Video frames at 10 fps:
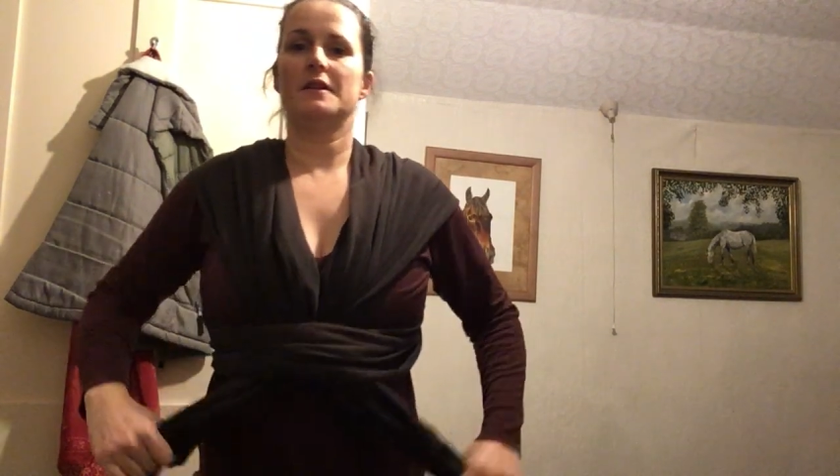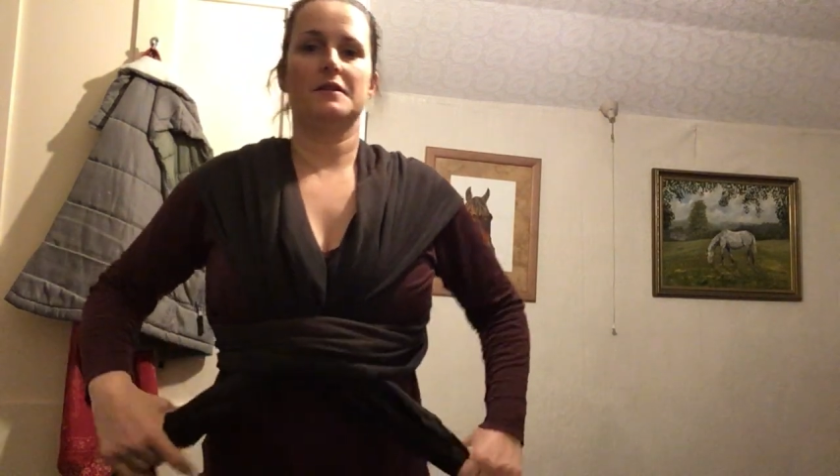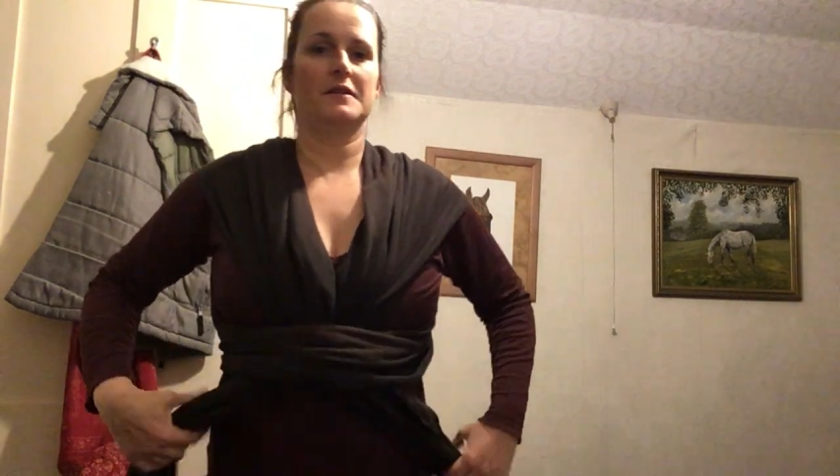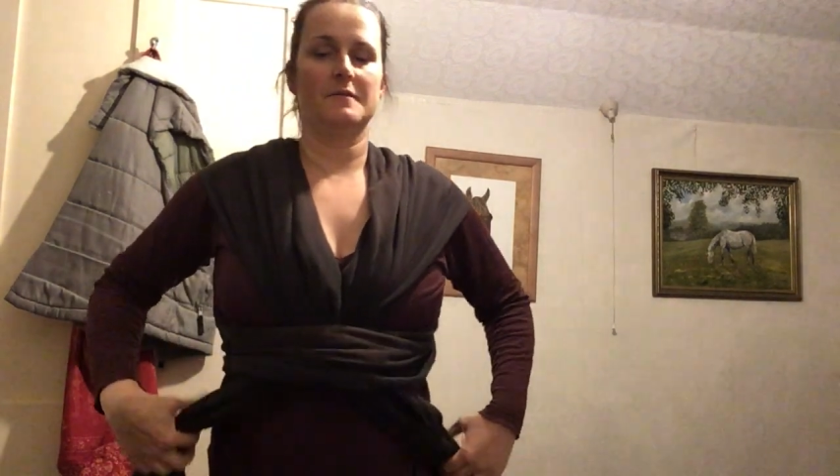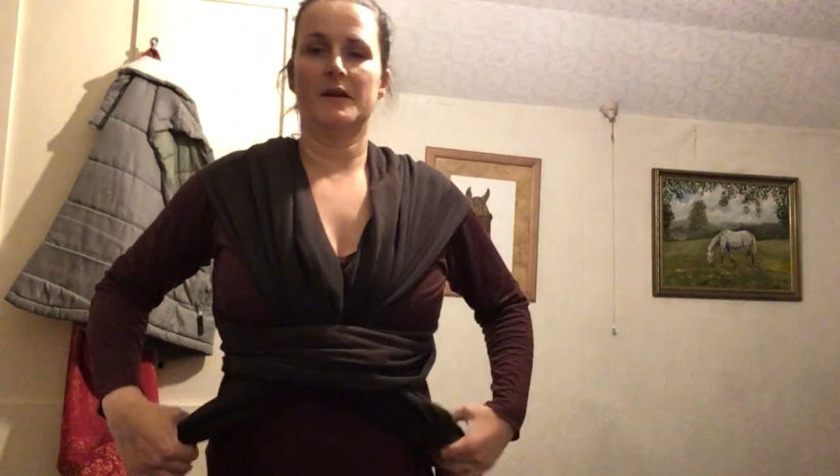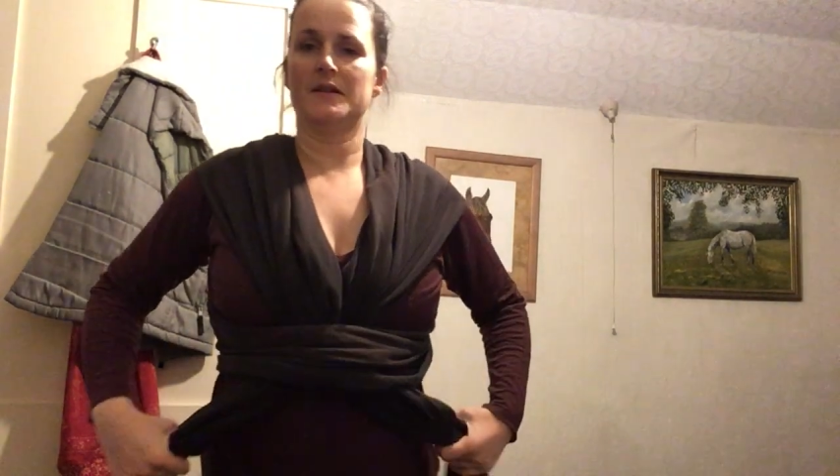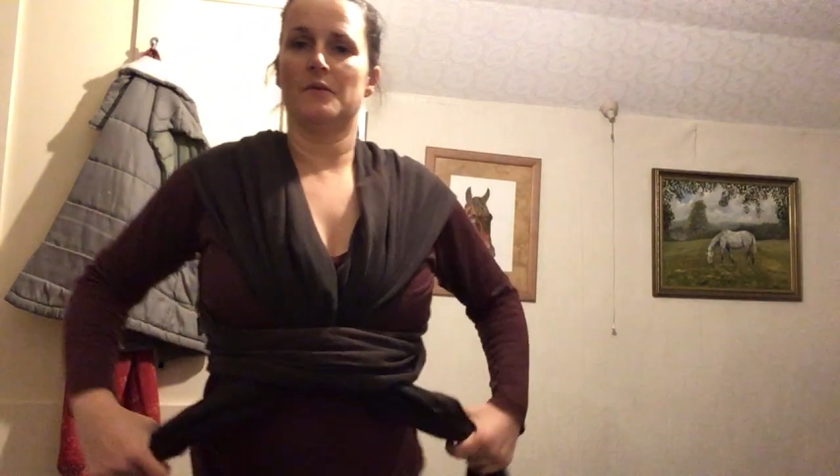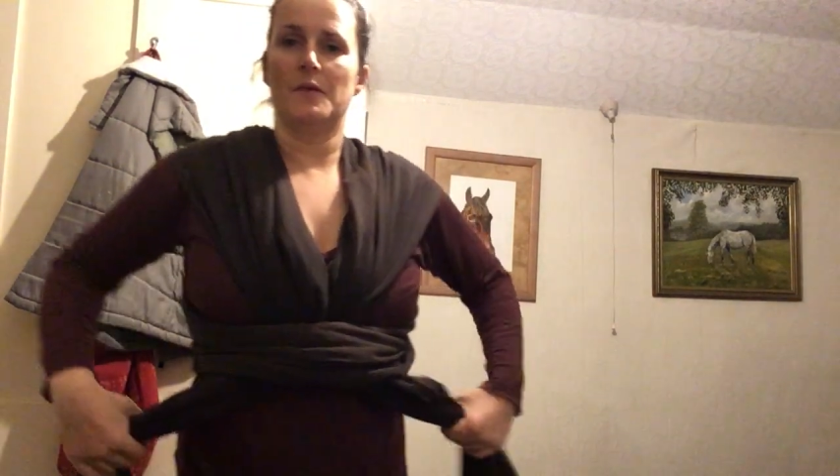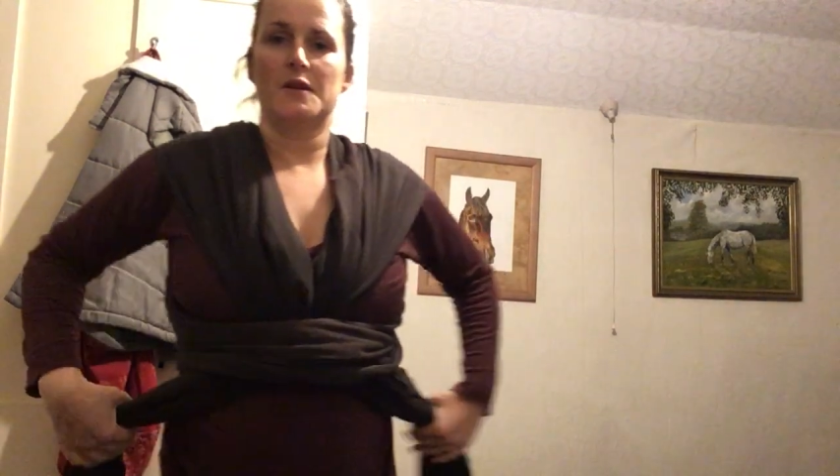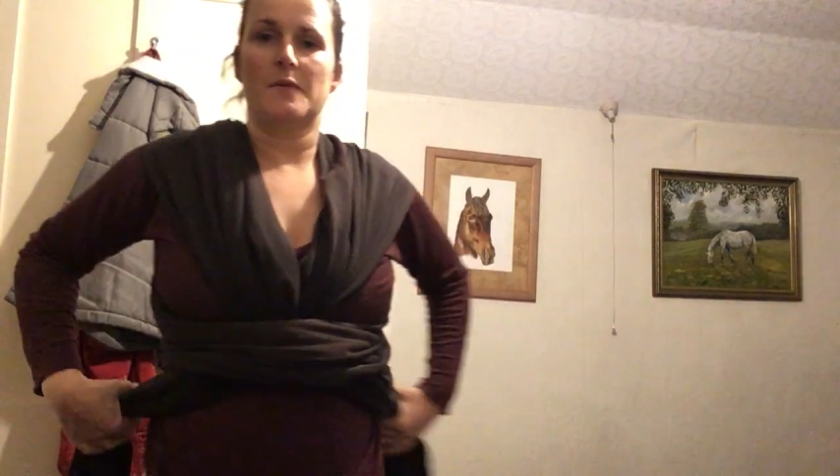It doesn't
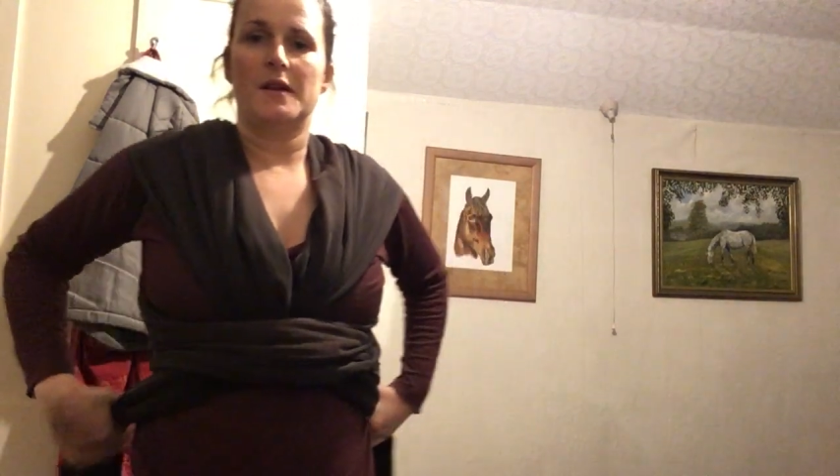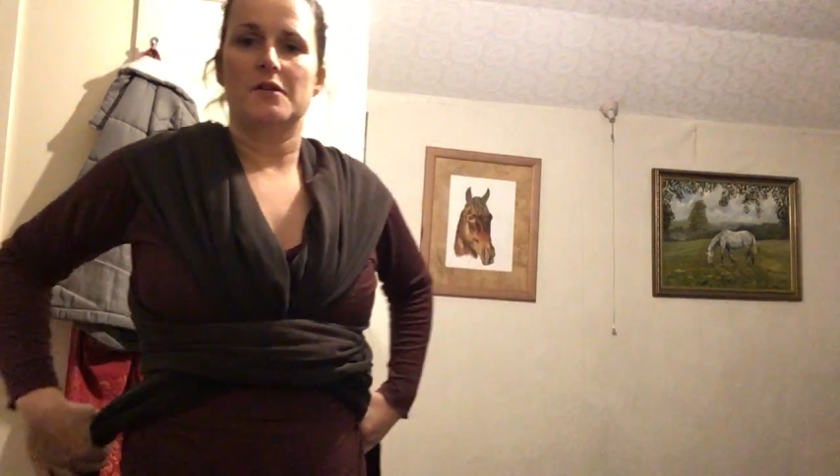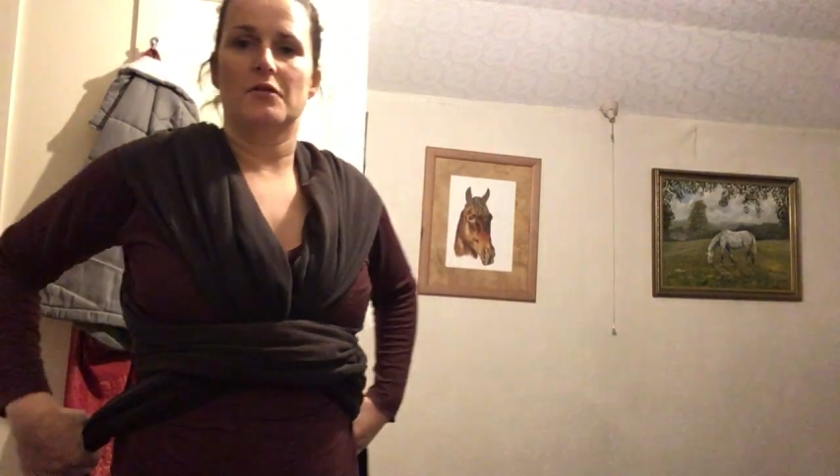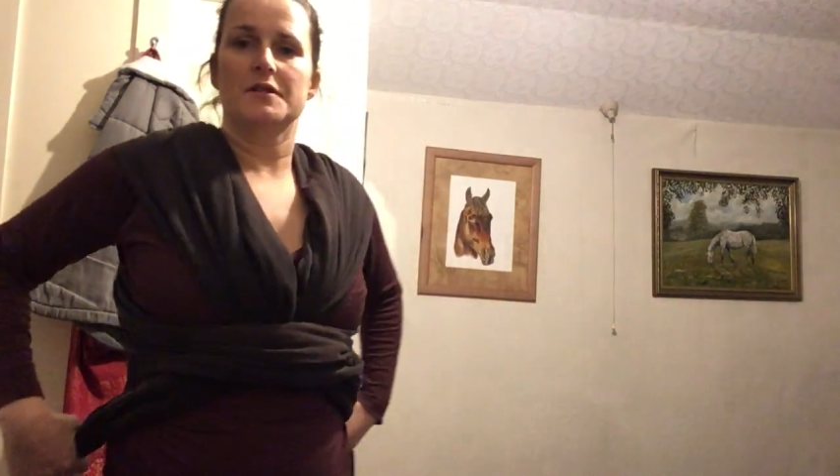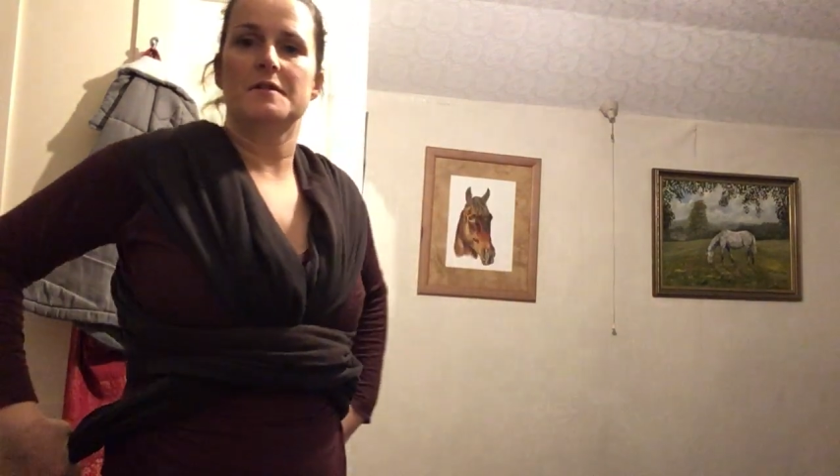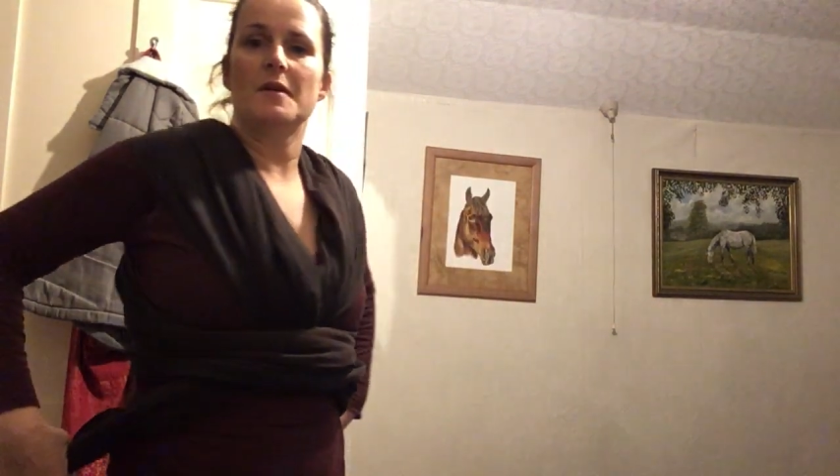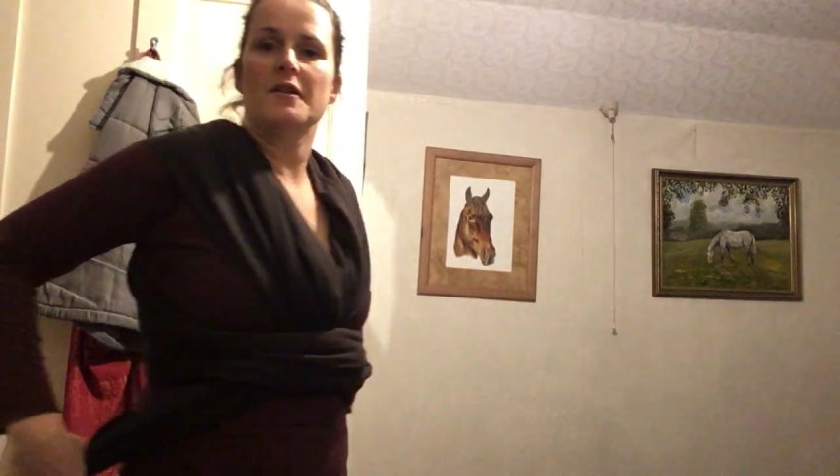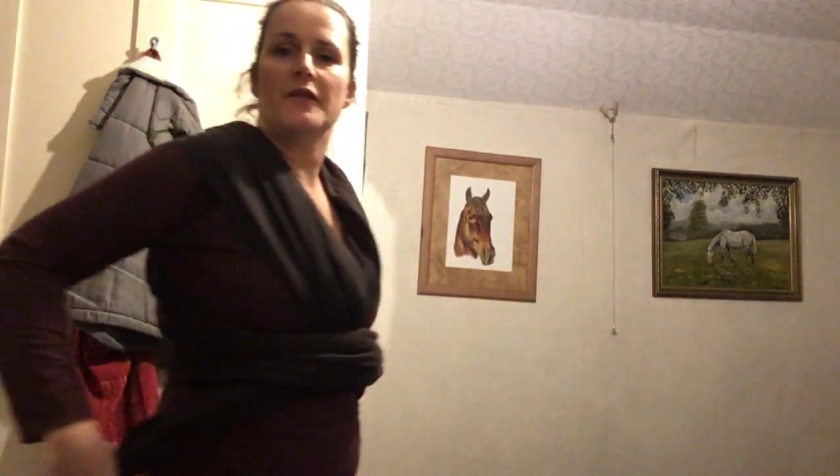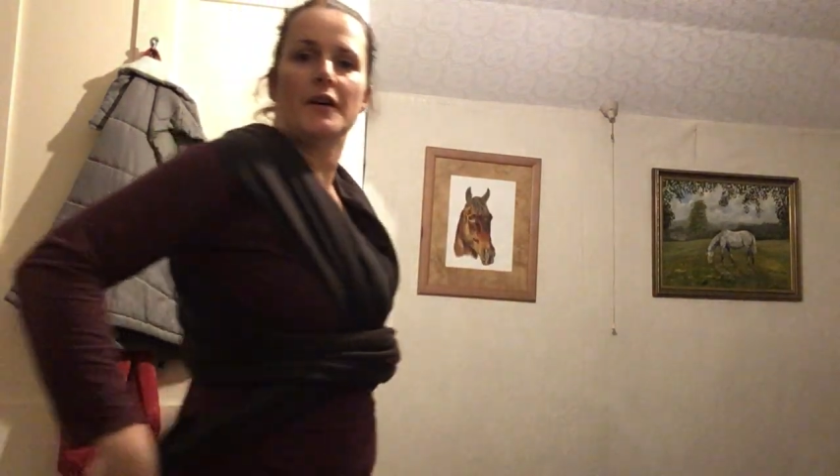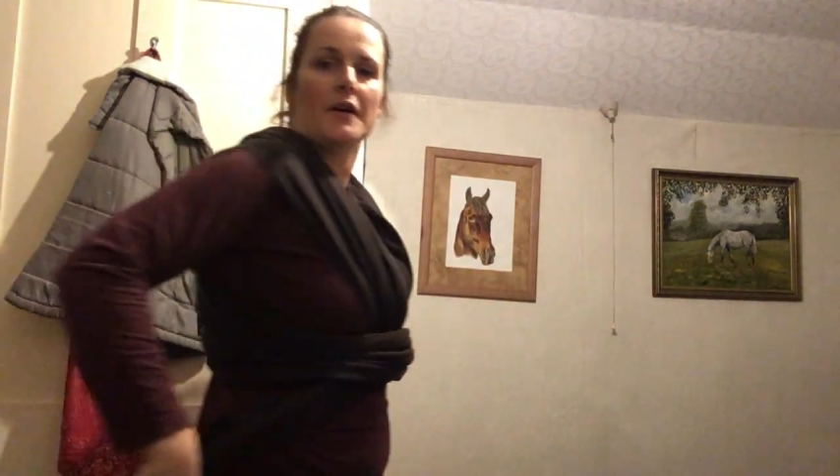matter which way you cross them
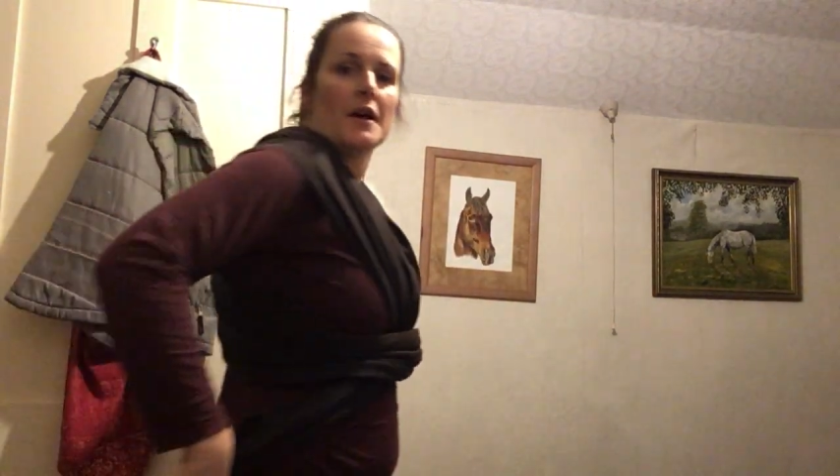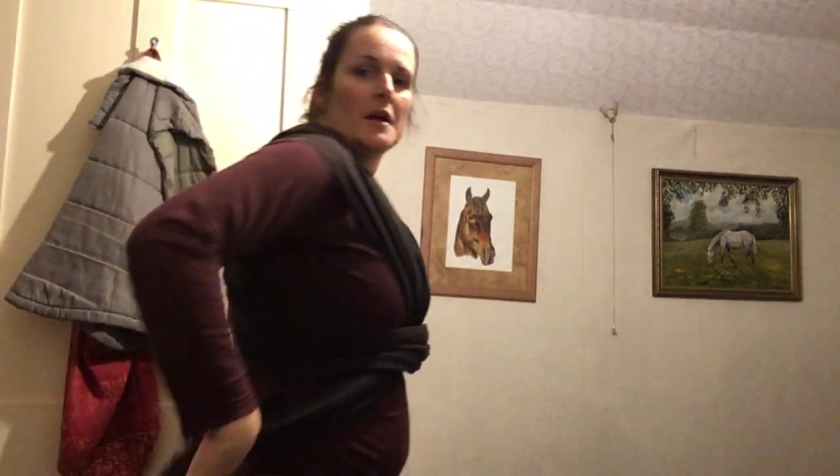over,